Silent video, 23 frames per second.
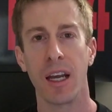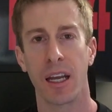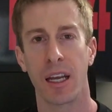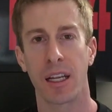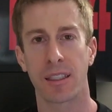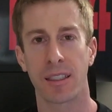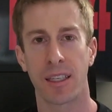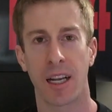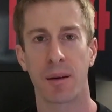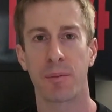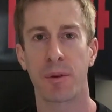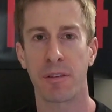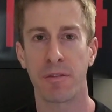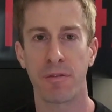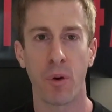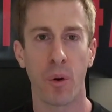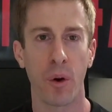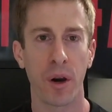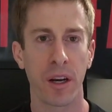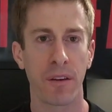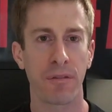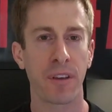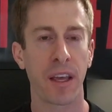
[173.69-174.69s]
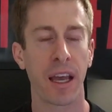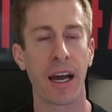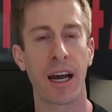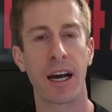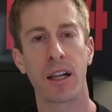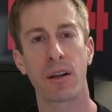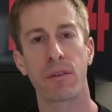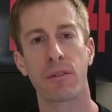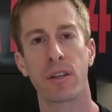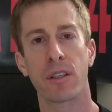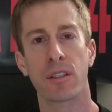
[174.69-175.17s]
It's going to be void of
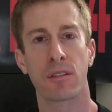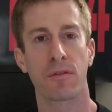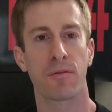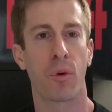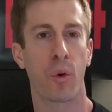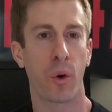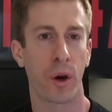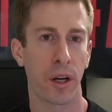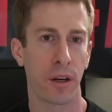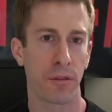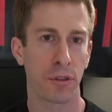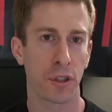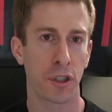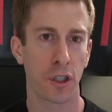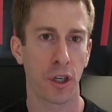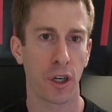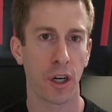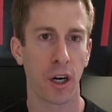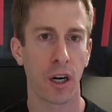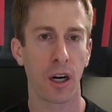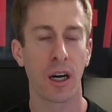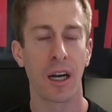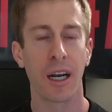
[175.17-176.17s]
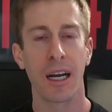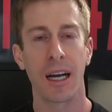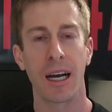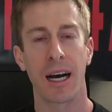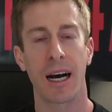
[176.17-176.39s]
calories, void of sugar.